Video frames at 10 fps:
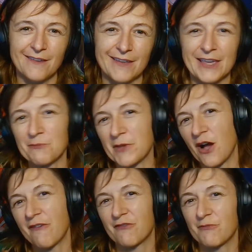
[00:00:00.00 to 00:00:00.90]
get me
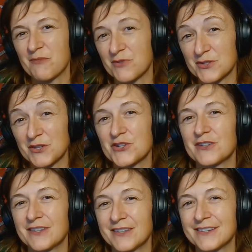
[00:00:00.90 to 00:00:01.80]
off of my
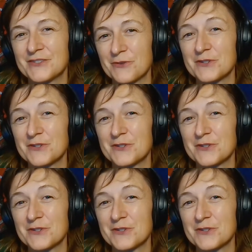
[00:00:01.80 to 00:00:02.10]
position into a